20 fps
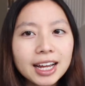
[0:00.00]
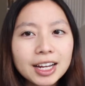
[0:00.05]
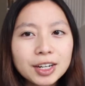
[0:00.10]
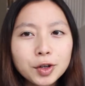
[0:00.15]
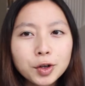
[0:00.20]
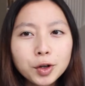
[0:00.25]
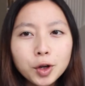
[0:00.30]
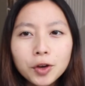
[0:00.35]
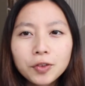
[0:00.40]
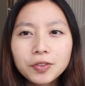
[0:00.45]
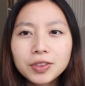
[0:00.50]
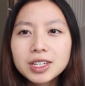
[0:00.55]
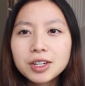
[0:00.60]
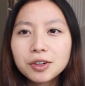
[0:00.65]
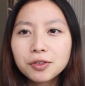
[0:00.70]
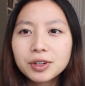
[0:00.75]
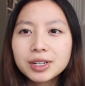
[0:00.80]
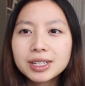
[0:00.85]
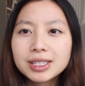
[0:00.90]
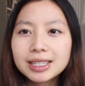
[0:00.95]
I don't know if the
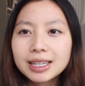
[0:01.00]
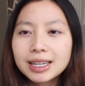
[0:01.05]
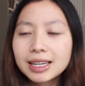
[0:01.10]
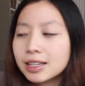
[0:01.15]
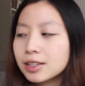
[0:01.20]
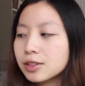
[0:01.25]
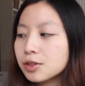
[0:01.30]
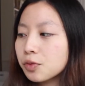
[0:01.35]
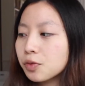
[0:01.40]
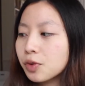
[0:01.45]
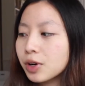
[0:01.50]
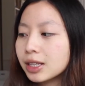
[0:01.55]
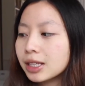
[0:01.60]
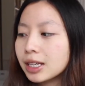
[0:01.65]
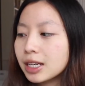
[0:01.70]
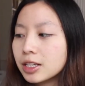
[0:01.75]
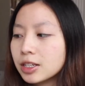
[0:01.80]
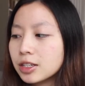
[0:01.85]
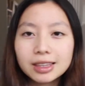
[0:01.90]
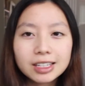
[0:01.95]
difference is
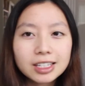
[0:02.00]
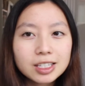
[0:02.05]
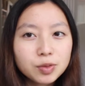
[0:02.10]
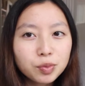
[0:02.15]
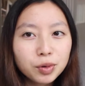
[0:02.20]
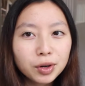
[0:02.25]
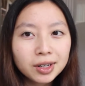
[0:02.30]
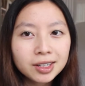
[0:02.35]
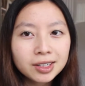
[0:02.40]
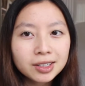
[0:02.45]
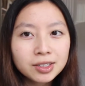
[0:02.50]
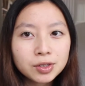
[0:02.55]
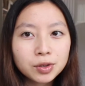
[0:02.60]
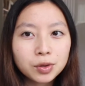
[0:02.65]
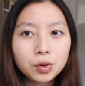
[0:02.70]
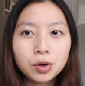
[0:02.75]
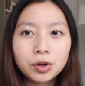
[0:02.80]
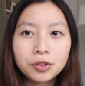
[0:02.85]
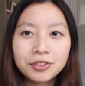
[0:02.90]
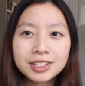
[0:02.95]
really this product
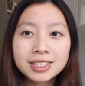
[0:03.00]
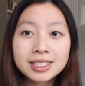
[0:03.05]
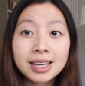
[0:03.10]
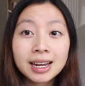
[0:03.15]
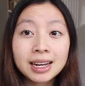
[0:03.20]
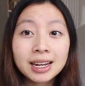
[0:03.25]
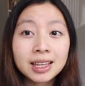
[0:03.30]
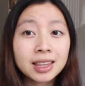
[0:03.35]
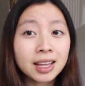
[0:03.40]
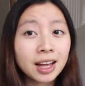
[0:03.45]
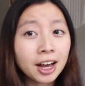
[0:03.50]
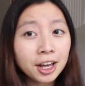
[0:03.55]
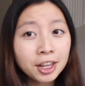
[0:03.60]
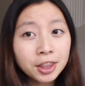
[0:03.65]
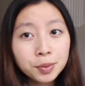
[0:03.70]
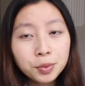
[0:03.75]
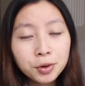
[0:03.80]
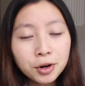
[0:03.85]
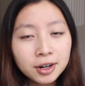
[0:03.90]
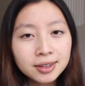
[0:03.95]
or if it's any of the
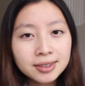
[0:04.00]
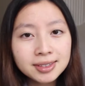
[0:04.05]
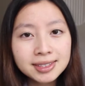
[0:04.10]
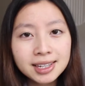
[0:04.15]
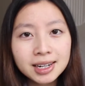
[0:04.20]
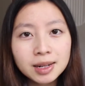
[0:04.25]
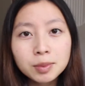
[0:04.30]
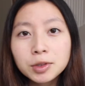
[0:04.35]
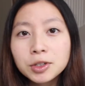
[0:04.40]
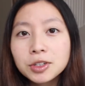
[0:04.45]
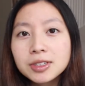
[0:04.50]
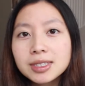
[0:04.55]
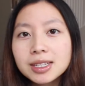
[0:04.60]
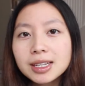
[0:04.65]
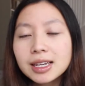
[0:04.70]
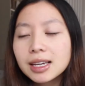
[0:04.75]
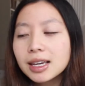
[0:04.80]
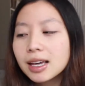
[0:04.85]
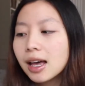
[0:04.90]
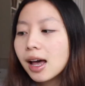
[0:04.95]
other products that I'm
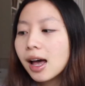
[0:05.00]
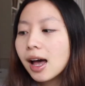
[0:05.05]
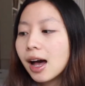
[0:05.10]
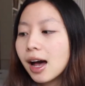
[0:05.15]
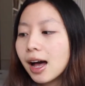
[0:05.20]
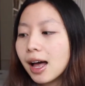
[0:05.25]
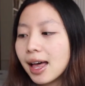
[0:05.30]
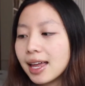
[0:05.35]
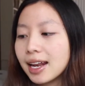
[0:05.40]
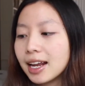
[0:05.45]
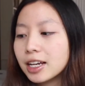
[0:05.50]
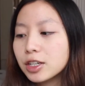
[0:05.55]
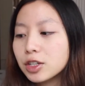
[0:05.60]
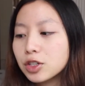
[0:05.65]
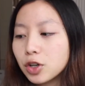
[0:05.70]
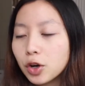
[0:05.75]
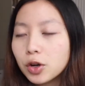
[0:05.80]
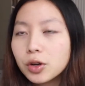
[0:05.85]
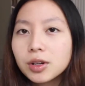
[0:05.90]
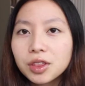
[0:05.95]
using, and I
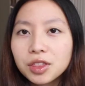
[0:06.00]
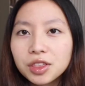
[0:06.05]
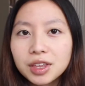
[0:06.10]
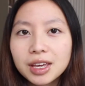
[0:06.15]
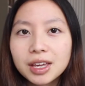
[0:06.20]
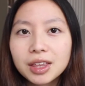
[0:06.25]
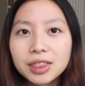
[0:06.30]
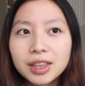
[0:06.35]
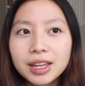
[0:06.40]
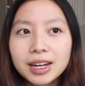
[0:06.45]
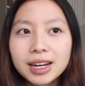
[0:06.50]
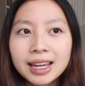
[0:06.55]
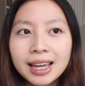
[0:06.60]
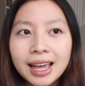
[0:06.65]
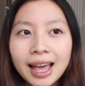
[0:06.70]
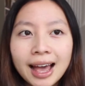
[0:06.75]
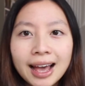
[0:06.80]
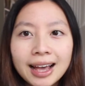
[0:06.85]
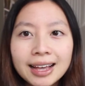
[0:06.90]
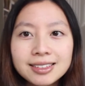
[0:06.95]
don't think that it
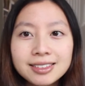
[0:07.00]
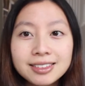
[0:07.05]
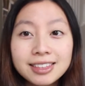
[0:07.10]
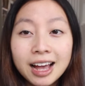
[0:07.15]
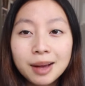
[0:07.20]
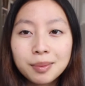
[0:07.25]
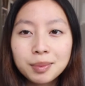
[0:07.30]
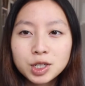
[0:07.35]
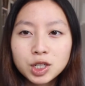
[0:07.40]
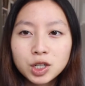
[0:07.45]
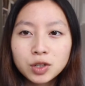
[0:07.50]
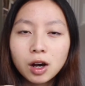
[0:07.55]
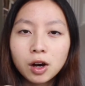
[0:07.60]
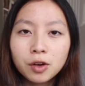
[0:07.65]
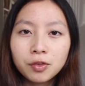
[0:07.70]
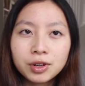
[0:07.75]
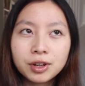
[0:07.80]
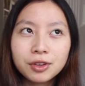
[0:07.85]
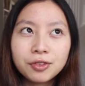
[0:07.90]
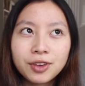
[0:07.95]
has that much
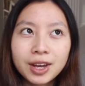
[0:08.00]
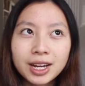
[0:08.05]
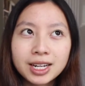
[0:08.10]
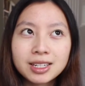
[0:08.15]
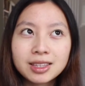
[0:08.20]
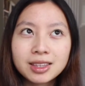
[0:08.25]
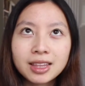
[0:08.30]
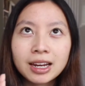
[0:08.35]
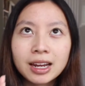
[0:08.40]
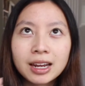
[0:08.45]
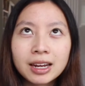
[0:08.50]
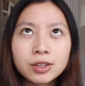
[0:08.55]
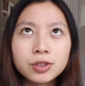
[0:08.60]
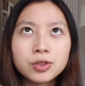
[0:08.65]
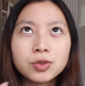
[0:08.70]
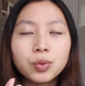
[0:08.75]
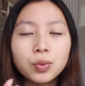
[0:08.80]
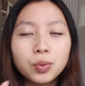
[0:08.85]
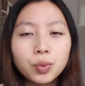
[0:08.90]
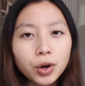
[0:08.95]
of an effect that it
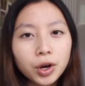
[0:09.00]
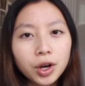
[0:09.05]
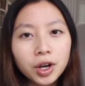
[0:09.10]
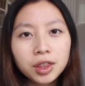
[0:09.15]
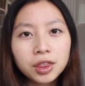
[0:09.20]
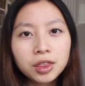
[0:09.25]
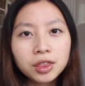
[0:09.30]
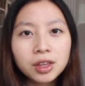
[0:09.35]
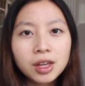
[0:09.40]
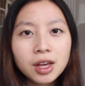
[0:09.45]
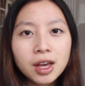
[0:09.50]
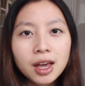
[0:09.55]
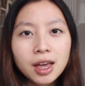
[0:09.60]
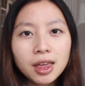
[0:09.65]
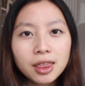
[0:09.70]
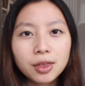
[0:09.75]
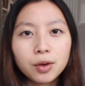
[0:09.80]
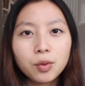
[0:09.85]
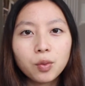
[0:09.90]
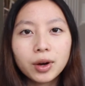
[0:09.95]
is worth
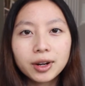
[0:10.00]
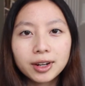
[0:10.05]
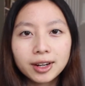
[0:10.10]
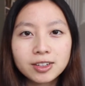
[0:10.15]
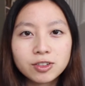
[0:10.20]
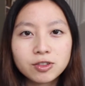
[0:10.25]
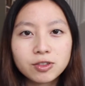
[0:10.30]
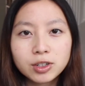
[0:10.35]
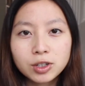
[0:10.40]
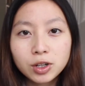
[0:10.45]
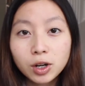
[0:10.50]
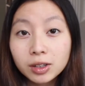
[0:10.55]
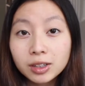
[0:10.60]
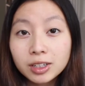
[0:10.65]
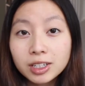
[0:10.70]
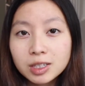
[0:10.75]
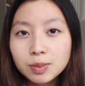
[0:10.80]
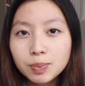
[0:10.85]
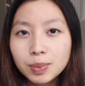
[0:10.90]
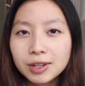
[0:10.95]
the
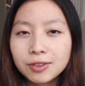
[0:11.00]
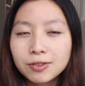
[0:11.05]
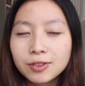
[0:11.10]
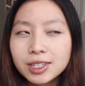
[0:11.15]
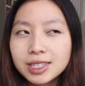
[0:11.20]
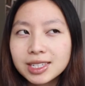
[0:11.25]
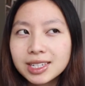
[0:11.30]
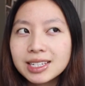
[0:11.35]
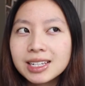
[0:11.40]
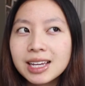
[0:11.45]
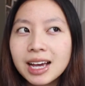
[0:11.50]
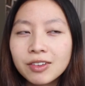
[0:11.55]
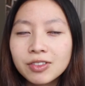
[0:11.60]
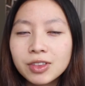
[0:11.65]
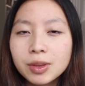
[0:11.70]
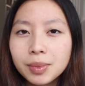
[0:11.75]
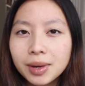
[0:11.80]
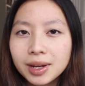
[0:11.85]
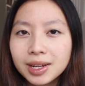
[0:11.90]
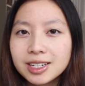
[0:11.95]
$100, but if you did have
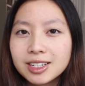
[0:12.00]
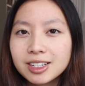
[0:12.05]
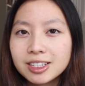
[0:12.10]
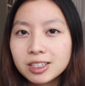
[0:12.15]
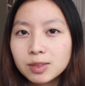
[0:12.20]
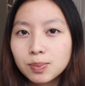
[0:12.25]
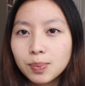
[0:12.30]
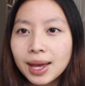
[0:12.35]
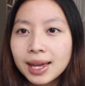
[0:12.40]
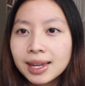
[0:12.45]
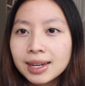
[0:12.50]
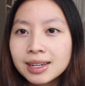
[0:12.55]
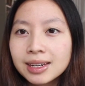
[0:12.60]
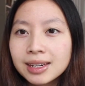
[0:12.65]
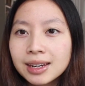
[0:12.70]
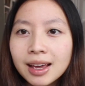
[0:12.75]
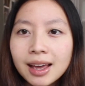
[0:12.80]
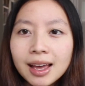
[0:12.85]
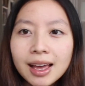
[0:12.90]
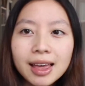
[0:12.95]
the money to
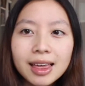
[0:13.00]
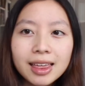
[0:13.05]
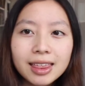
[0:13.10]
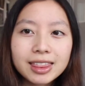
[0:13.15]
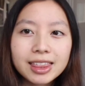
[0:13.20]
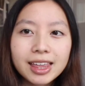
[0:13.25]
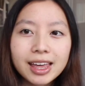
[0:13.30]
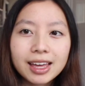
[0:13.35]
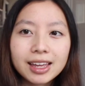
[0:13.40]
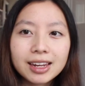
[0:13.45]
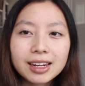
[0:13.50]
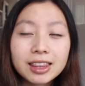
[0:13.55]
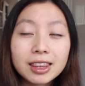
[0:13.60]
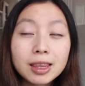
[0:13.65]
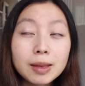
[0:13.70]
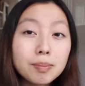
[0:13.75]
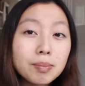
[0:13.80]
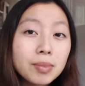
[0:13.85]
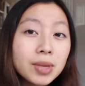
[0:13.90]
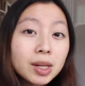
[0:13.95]
spend, then
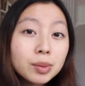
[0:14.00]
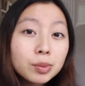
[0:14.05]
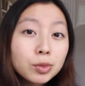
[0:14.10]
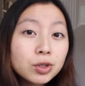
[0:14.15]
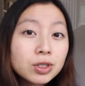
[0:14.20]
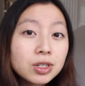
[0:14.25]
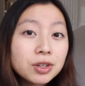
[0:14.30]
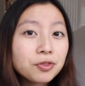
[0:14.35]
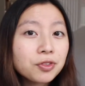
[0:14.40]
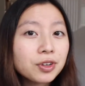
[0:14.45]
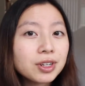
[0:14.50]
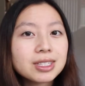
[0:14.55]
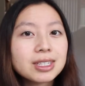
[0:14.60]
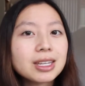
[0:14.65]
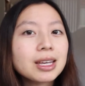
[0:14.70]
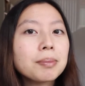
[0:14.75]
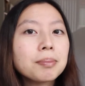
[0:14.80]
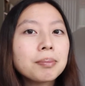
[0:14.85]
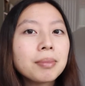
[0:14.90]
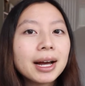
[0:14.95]
the minimal difference
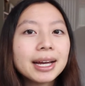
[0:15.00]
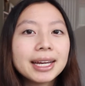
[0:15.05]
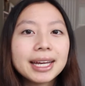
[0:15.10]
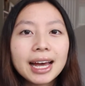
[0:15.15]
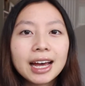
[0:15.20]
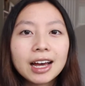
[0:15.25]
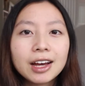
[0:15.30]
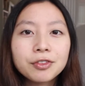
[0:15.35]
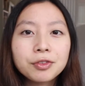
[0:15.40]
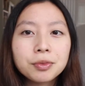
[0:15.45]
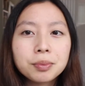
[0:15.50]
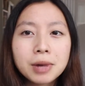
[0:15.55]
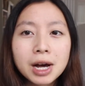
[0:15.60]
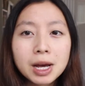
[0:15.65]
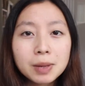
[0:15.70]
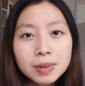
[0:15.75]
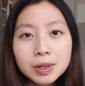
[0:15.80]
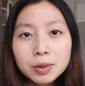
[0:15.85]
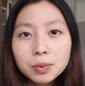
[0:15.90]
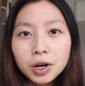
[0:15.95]
it
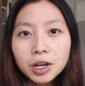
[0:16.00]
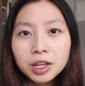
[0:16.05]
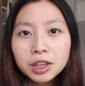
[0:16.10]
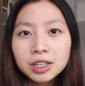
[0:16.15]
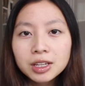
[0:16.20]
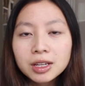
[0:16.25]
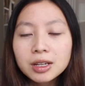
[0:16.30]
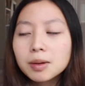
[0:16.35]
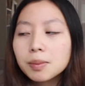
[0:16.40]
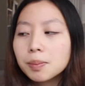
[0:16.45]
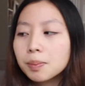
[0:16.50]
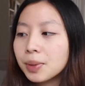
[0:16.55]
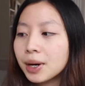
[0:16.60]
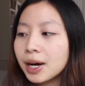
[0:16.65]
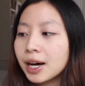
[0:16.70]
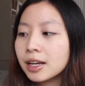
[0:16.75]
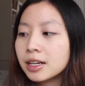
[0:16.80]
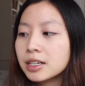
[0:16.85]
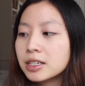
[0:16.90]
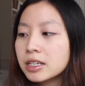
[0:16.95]
might be worth it.
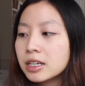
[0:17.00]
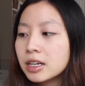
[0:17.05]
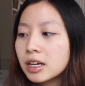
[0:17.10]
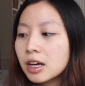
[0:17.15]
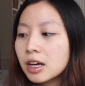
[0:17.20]
But